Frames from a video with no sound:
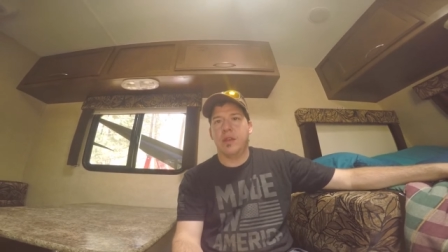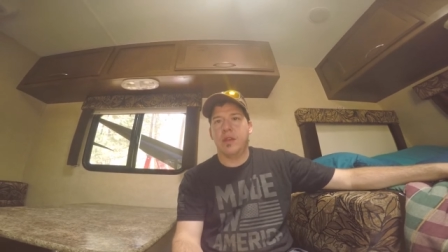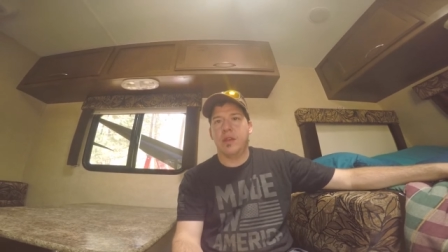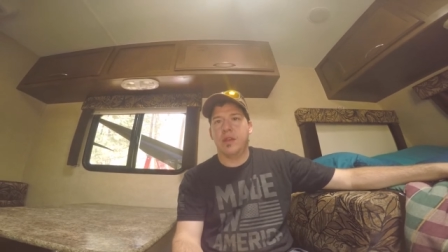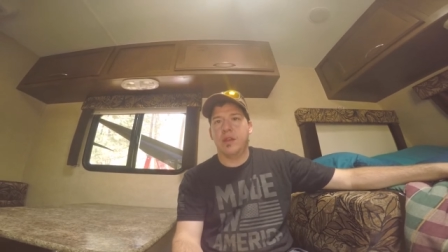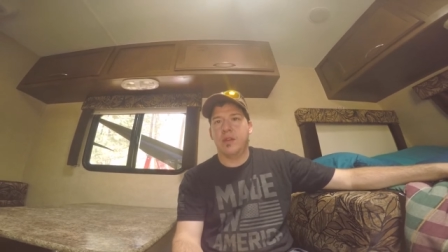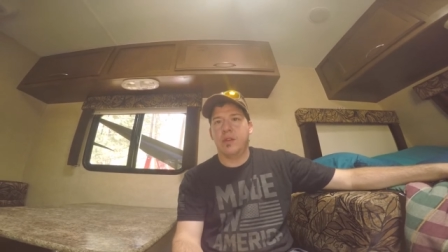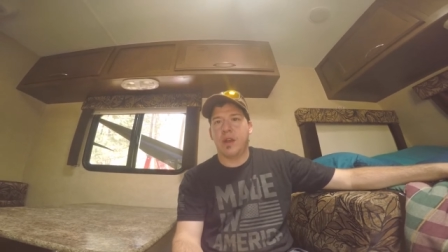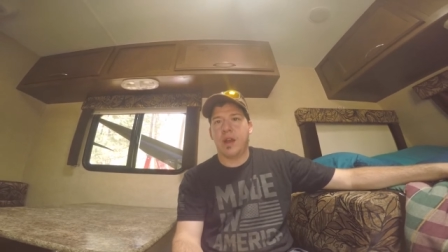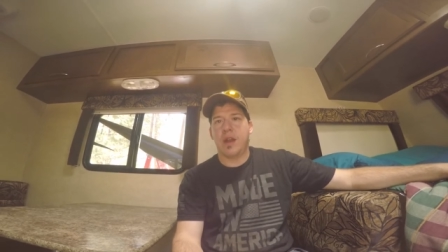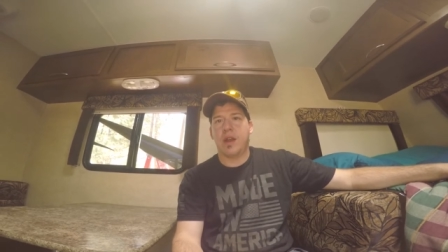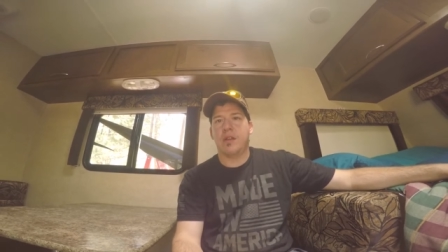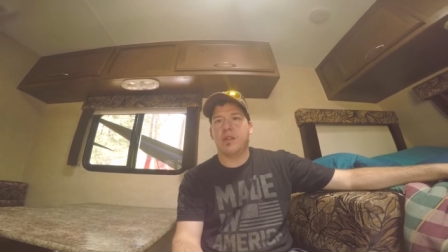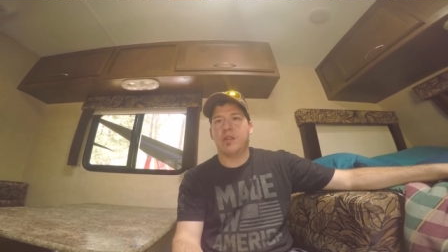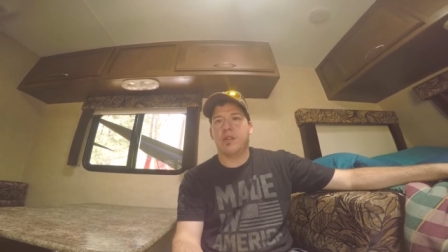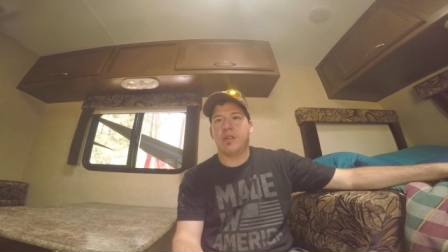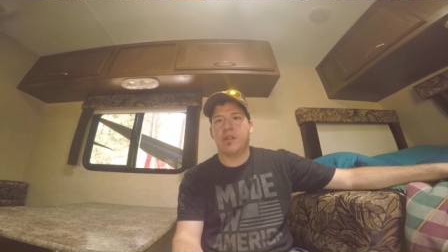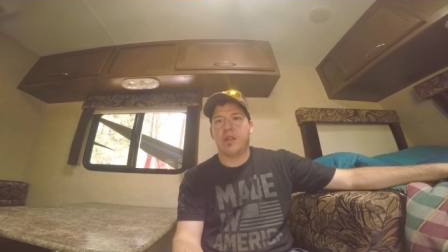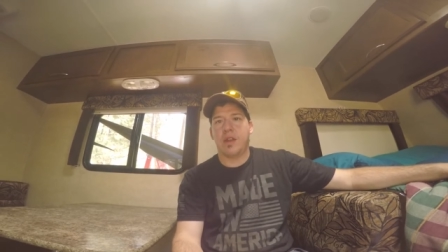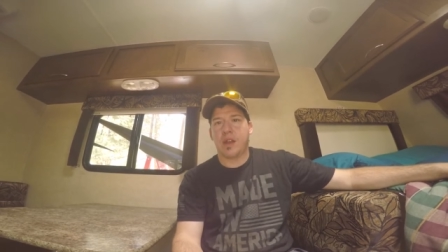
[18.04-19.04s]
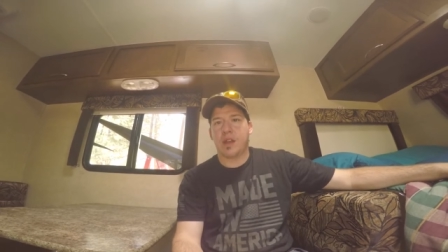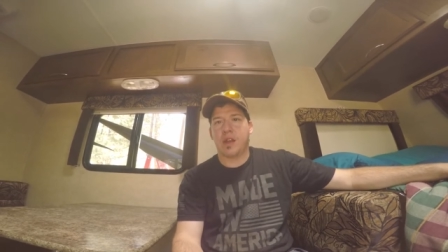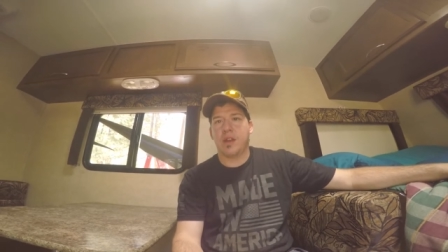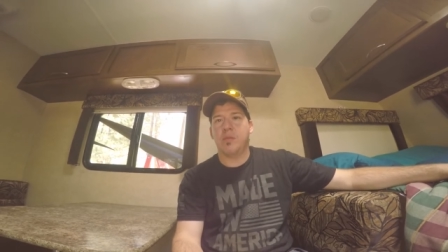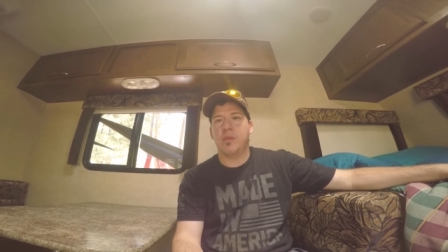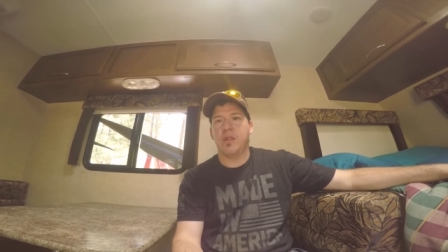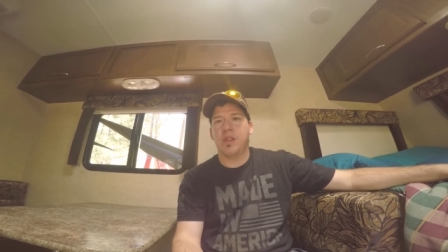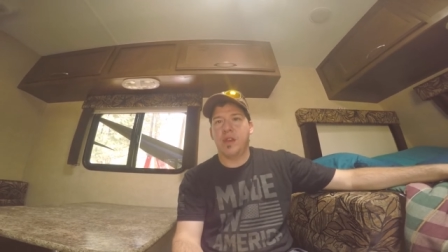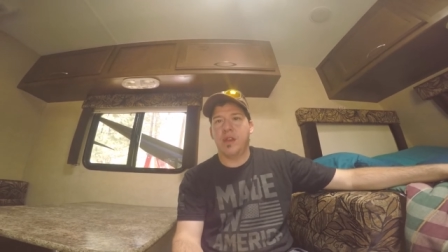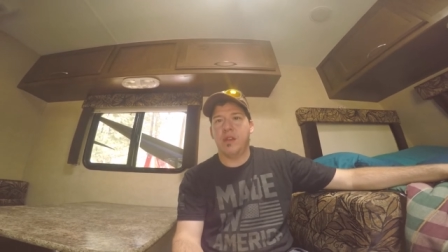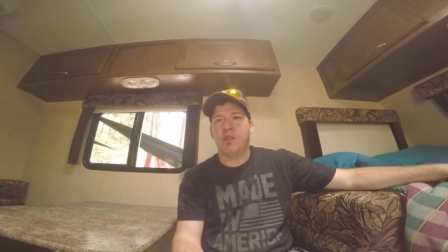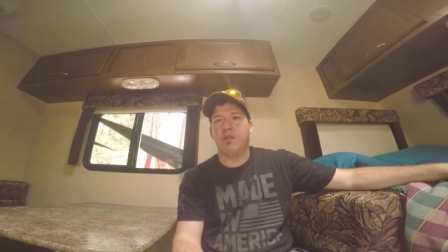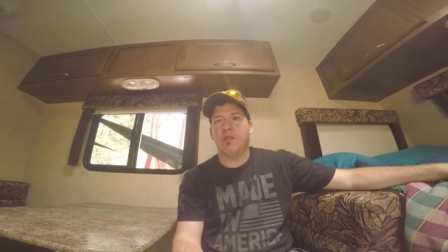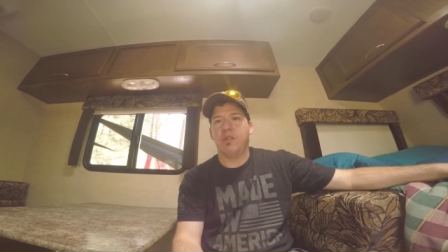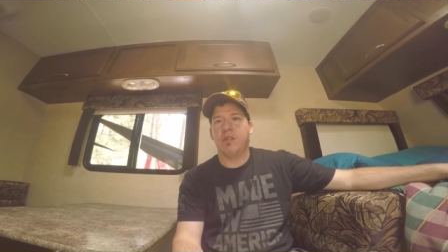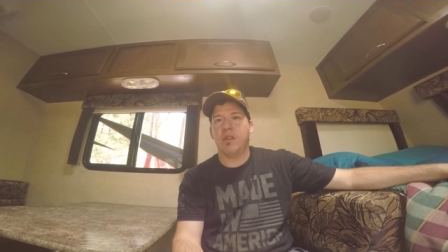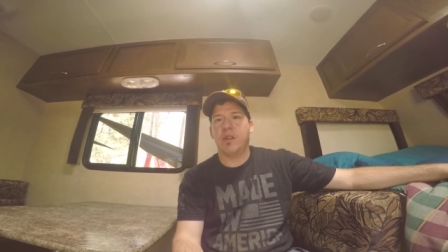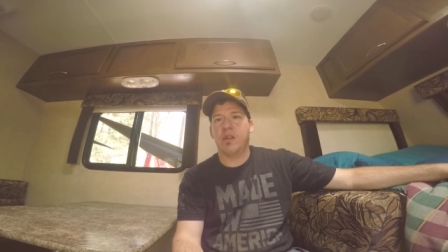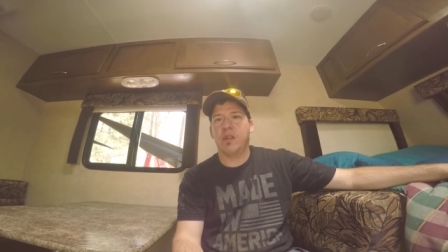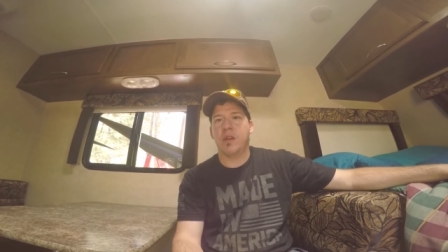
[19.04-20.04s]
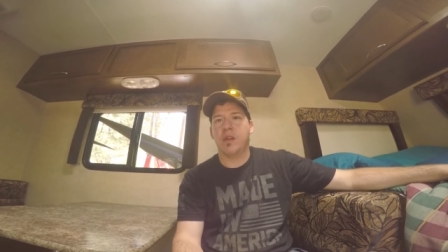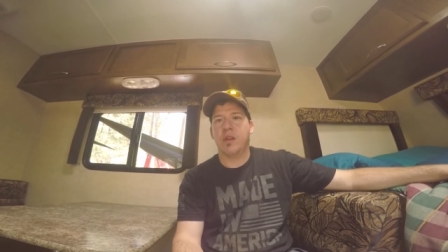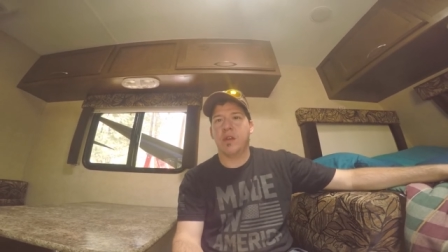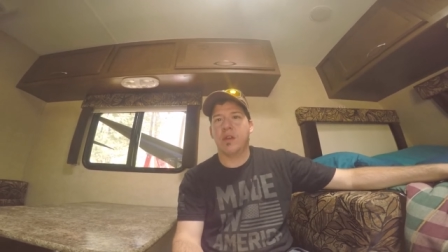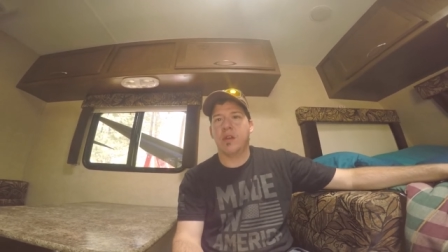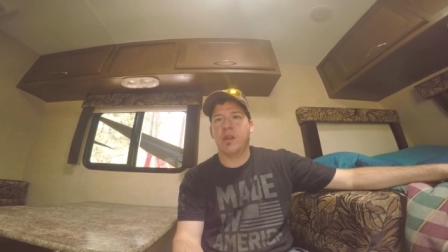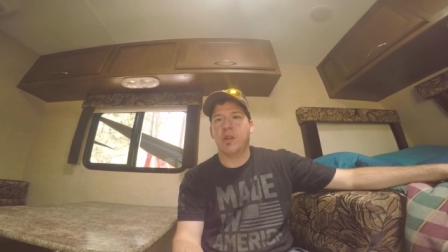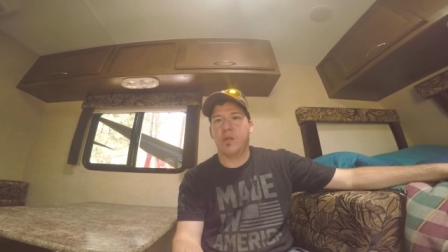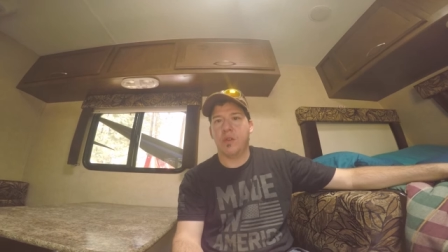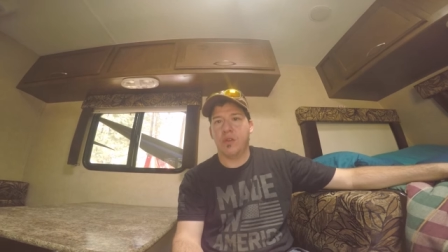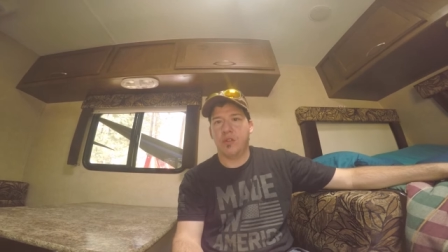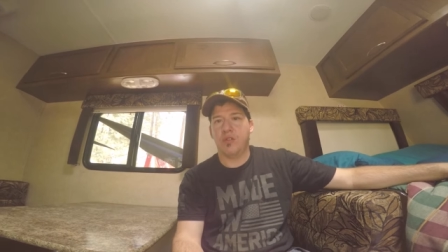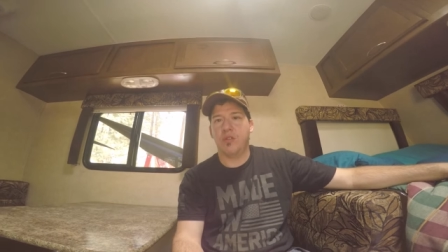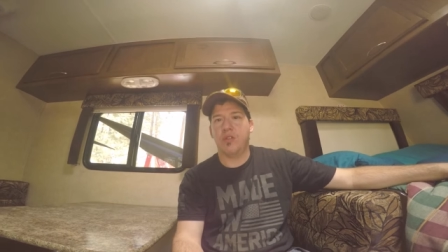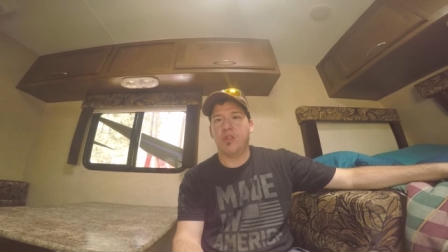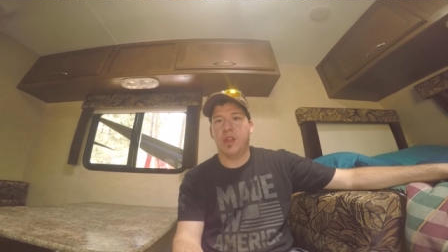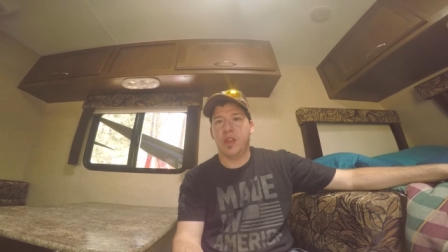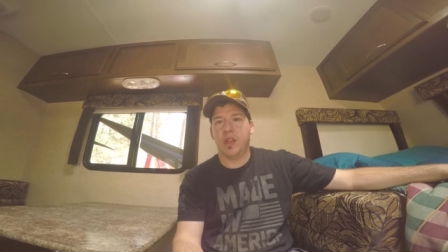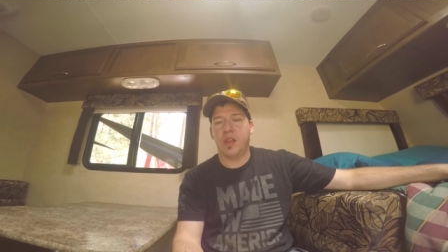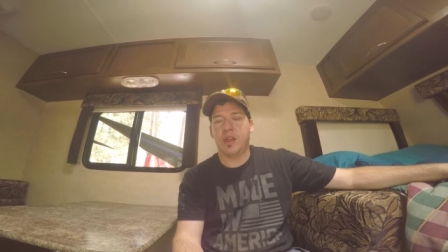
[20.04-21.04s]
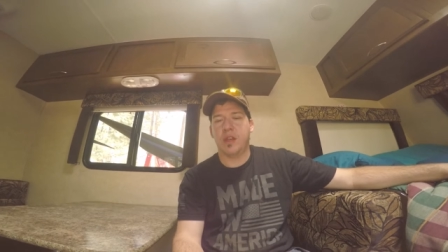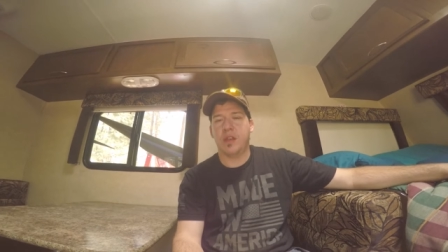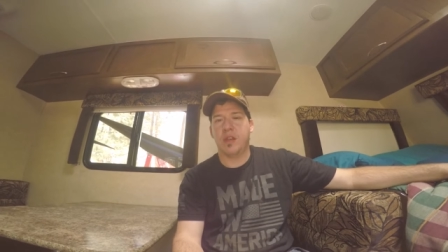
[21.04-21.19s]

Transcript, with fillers: You guys are not going to believe what you see.